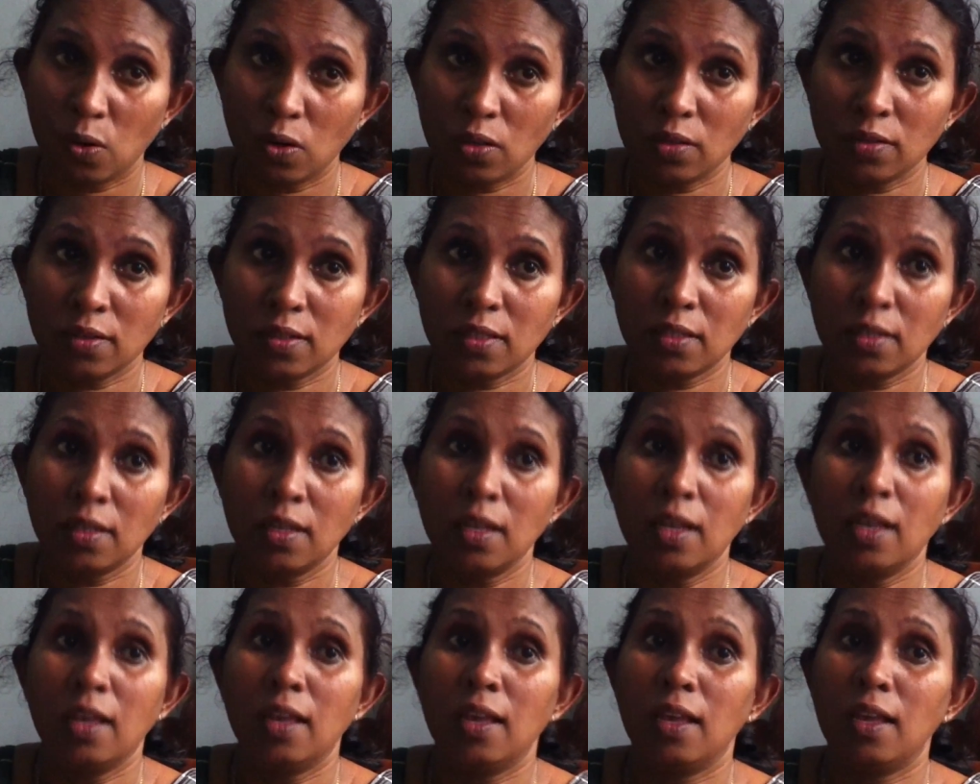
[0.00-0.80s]

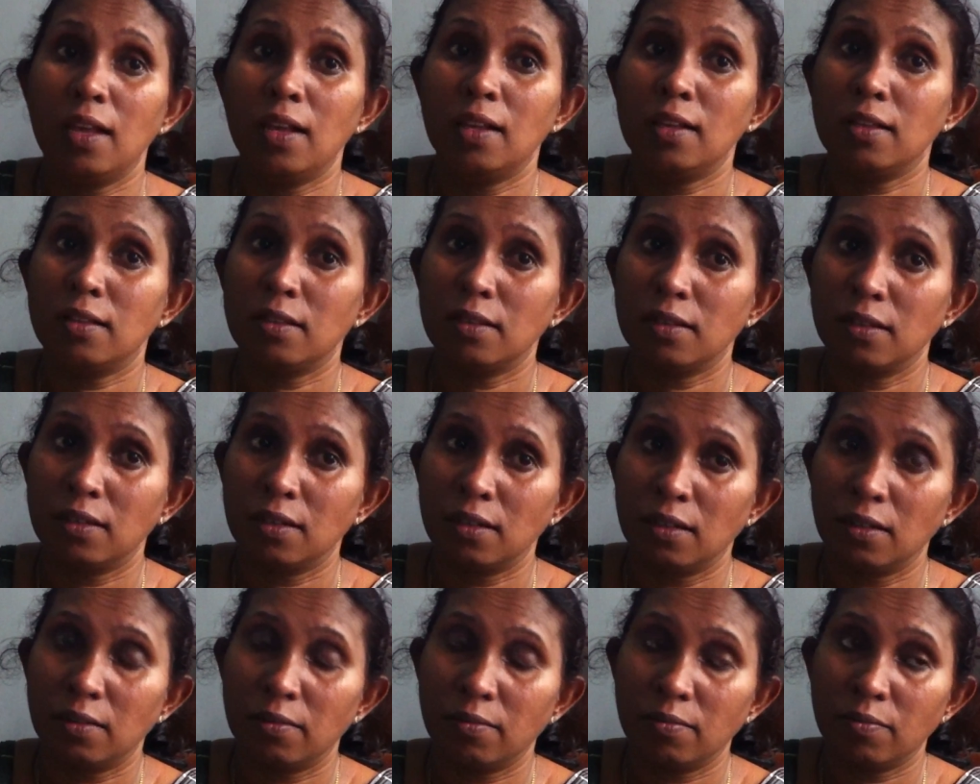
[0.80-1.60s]
talks,
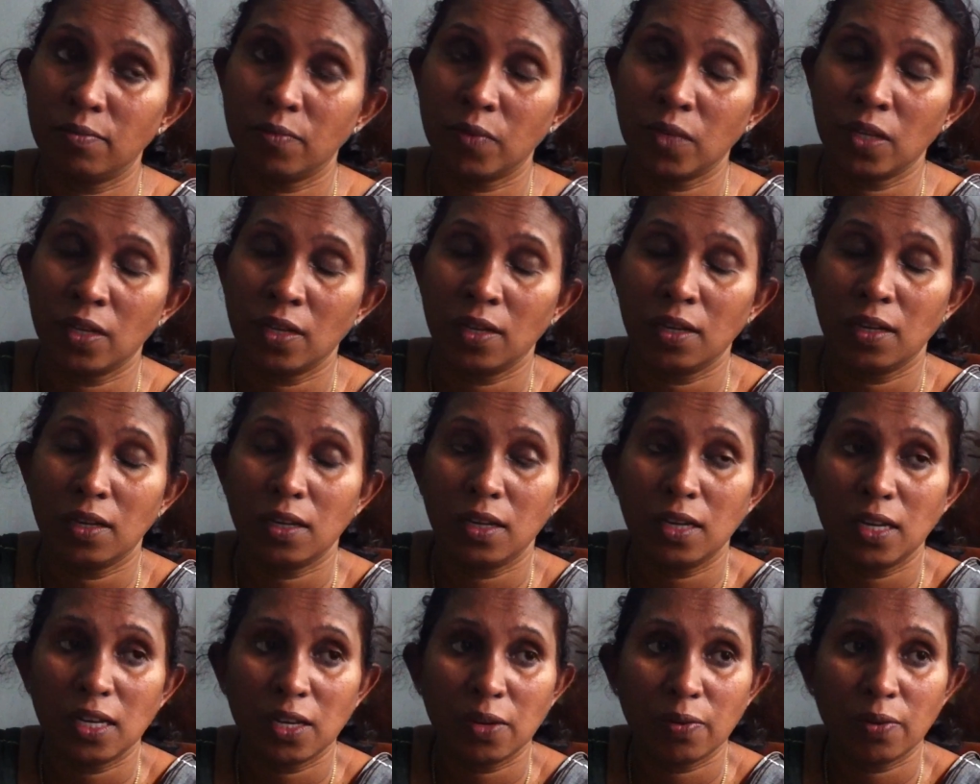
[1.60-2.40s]
health
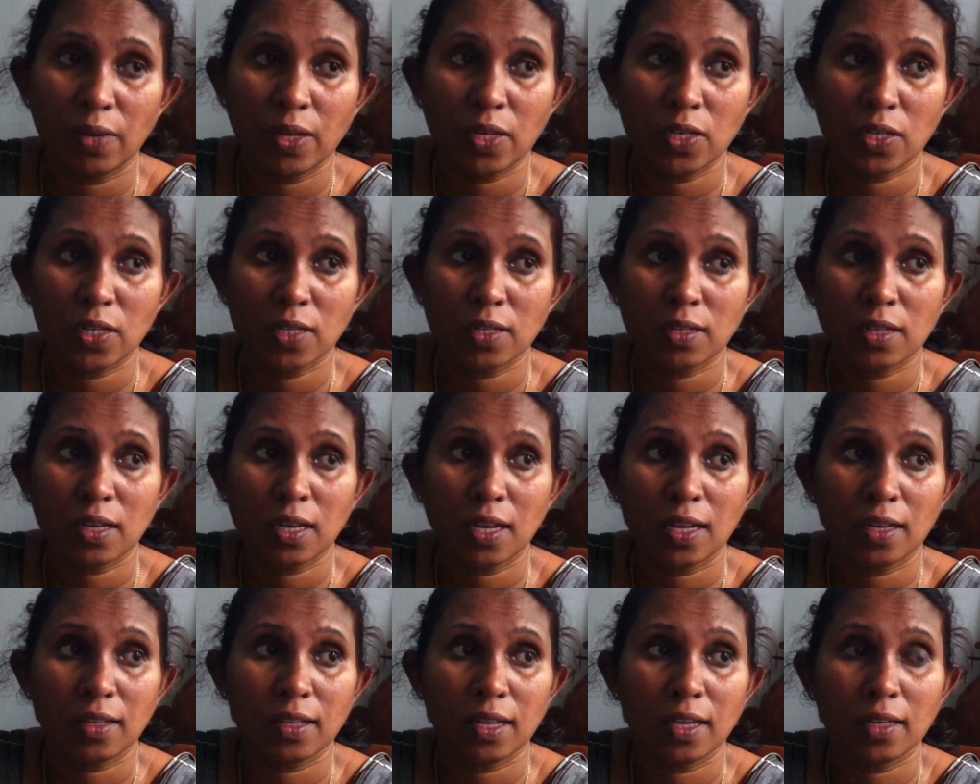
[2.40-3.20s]

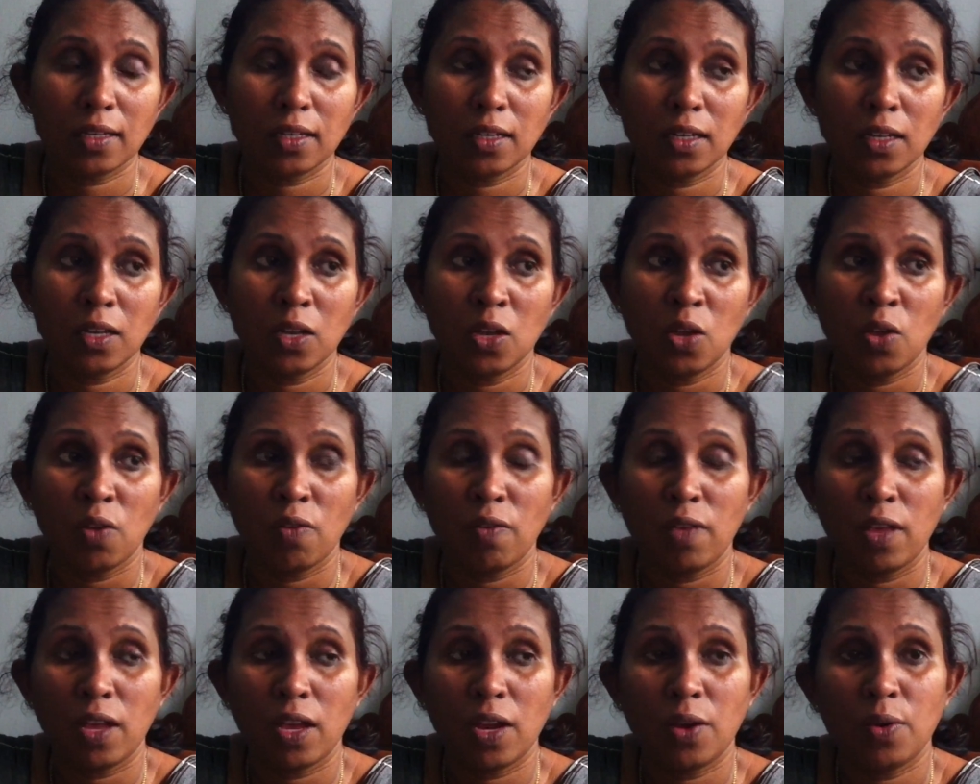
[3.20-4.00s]
interventions like that.
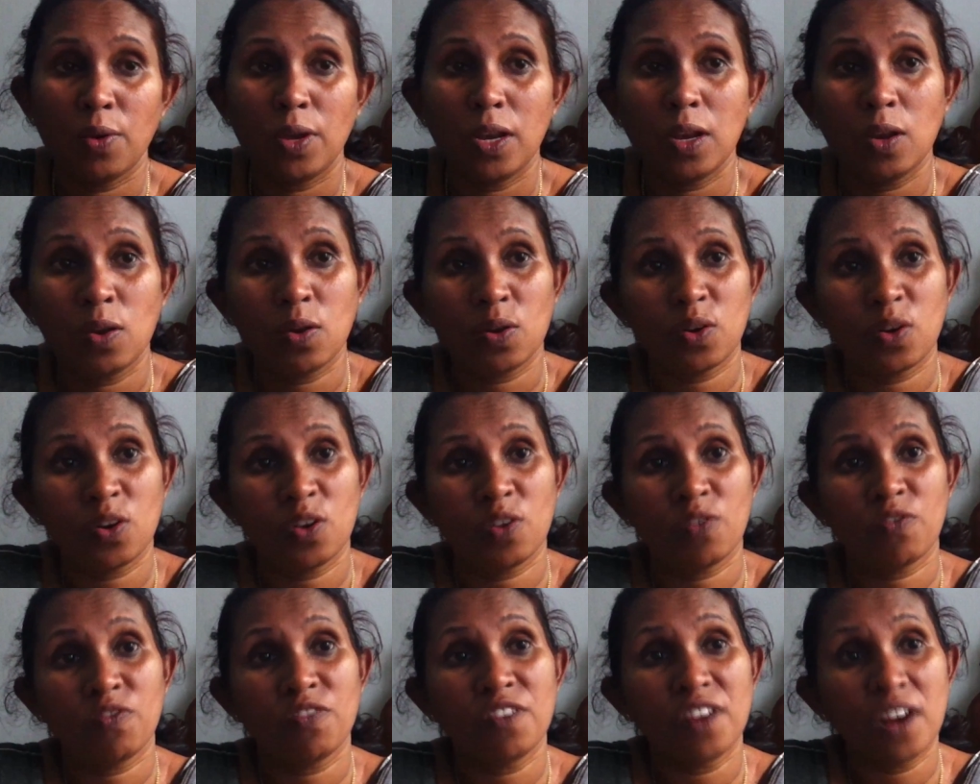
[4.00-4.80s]
We are doing
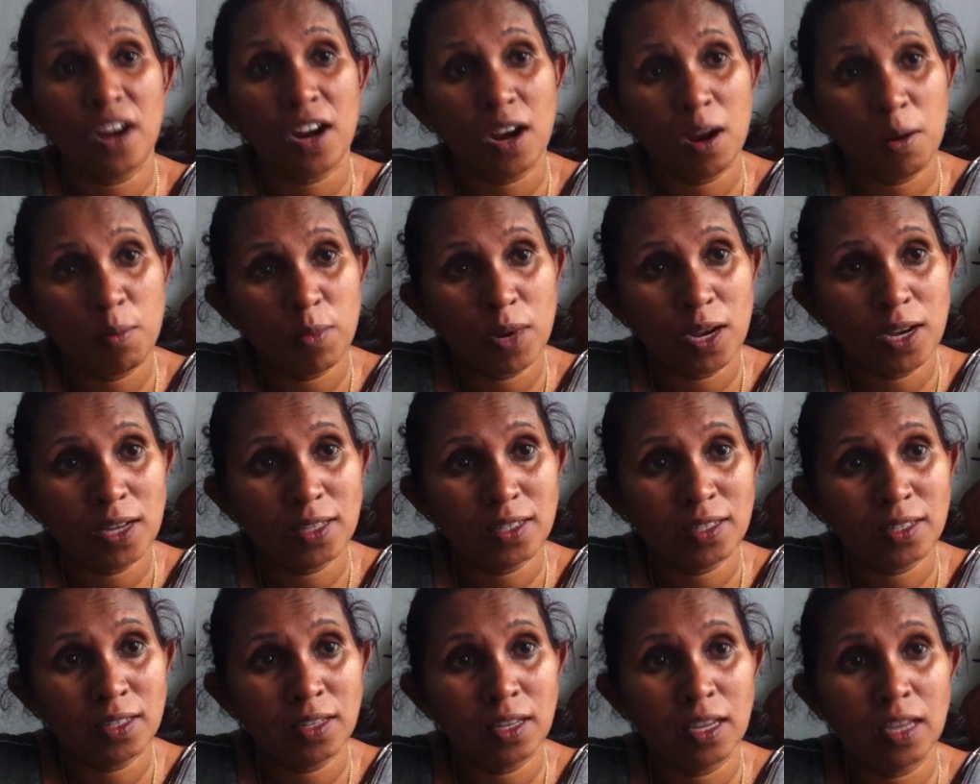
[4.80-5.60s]
lot of
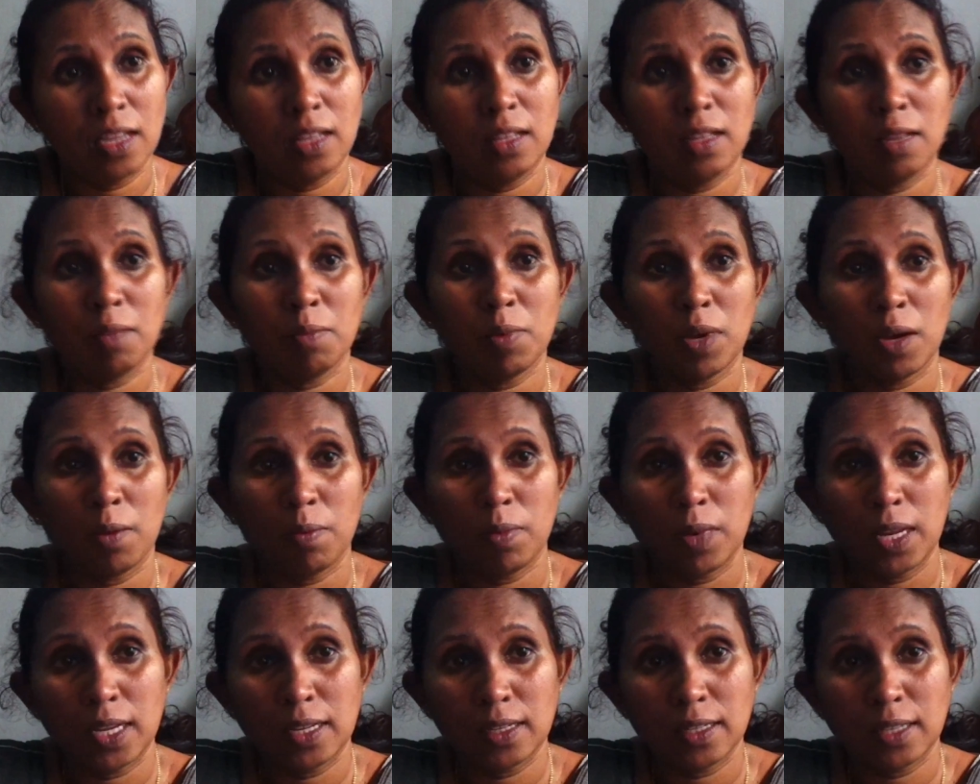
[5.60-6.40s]
dramas in the
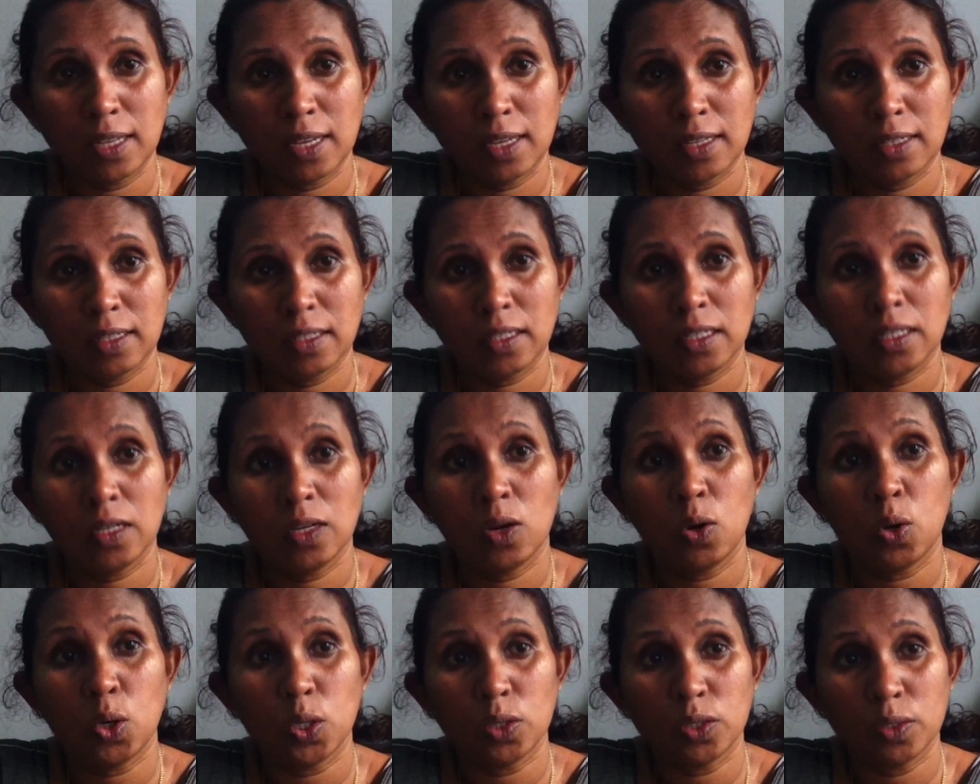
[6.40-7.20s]
public
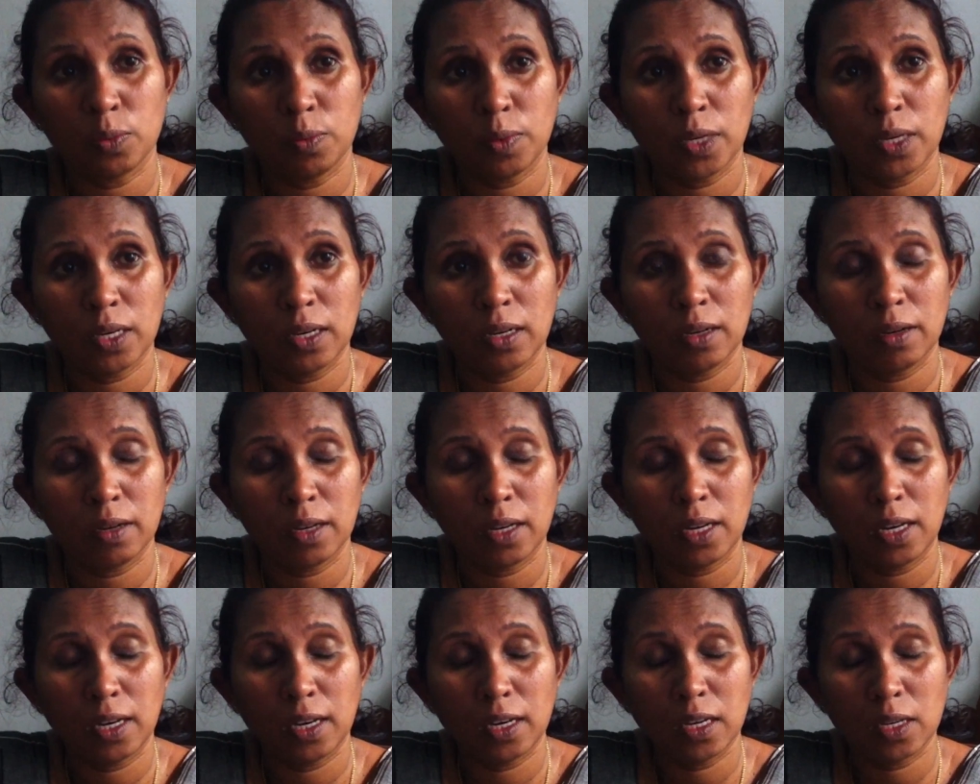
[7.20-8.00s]
sector,
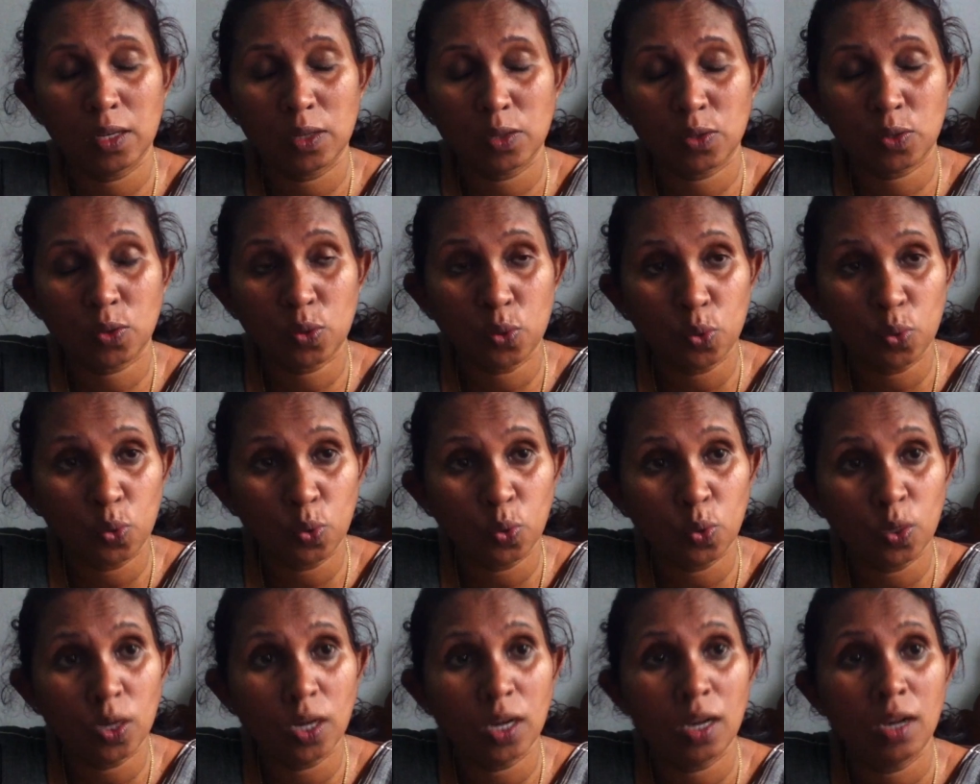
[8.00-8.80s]
hospital, in a
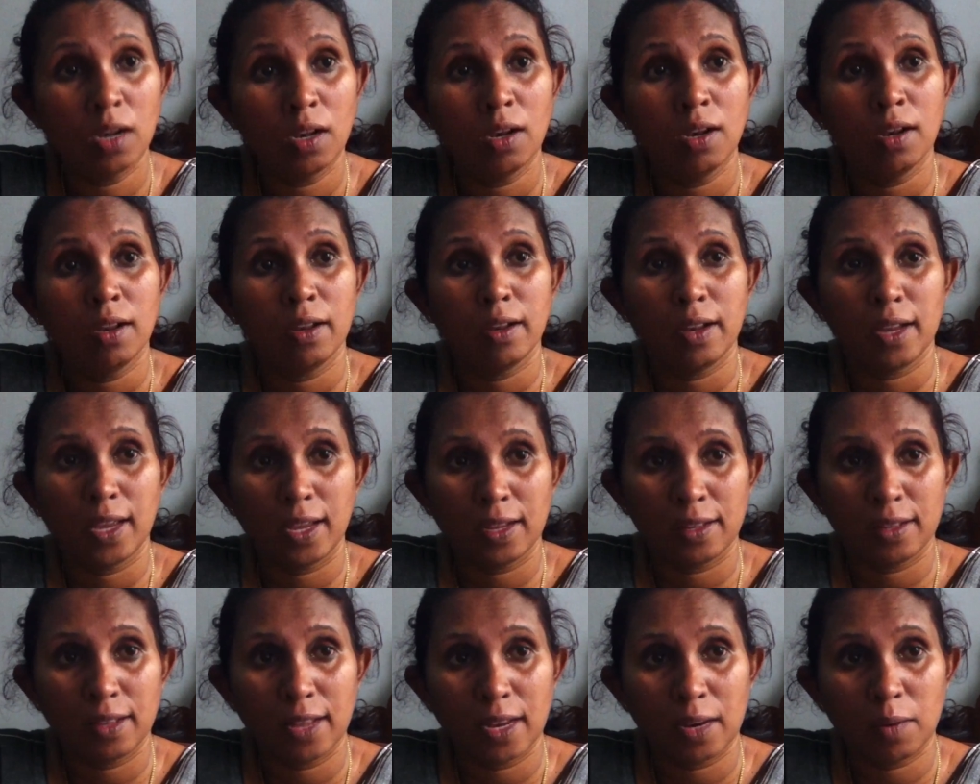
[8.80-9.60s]
school,
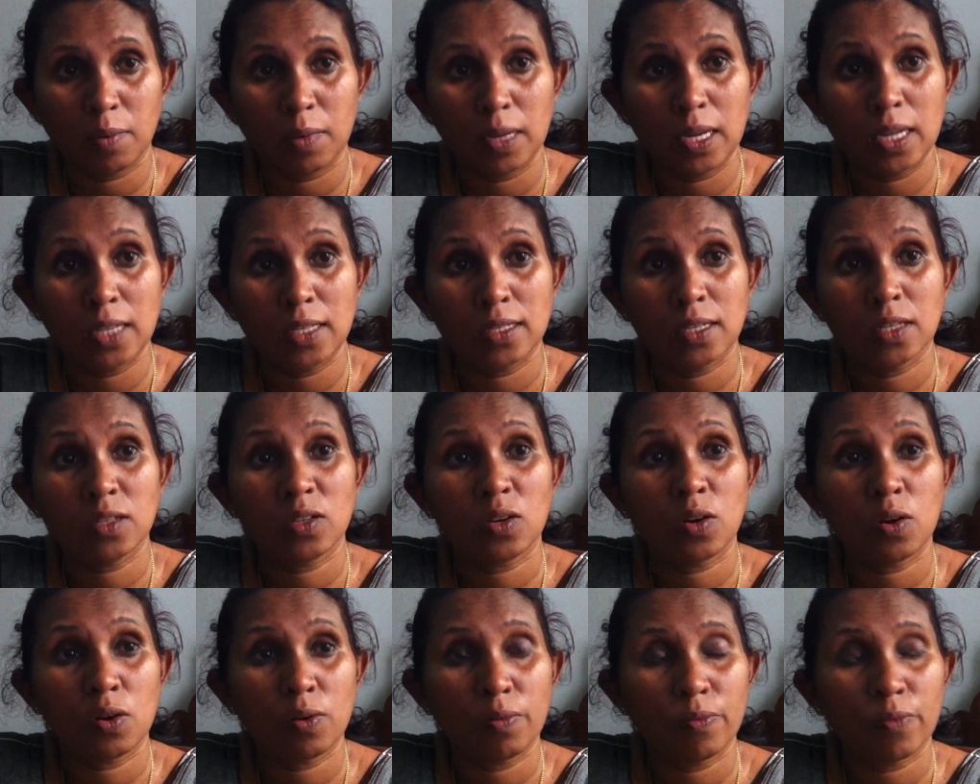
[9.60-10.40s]
like that
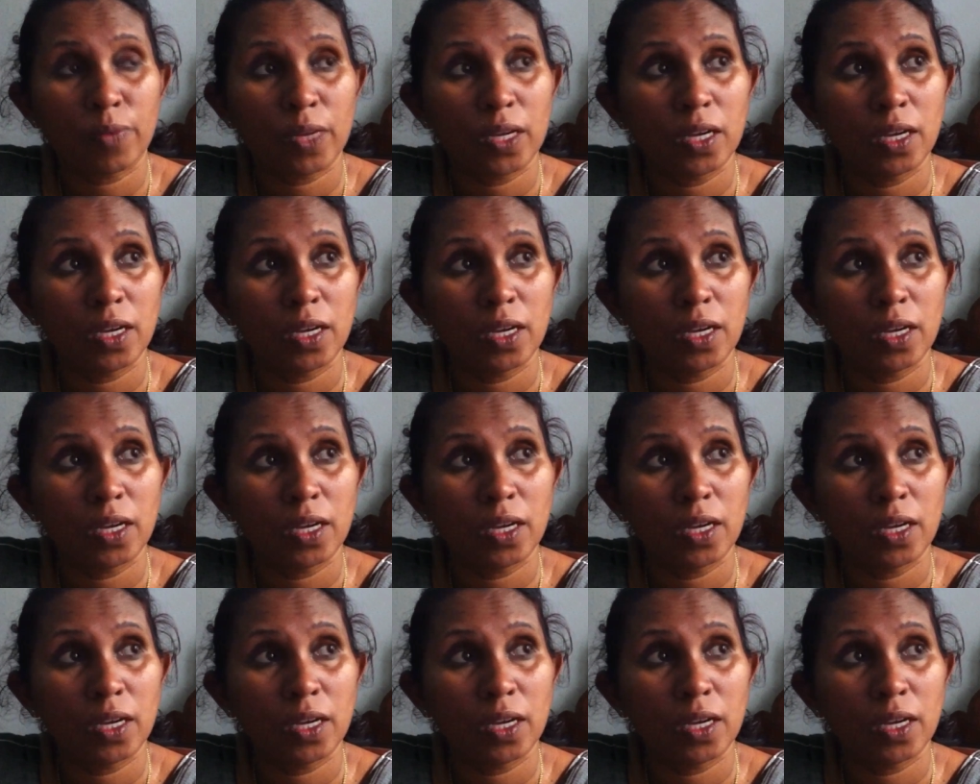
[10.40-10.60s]
places.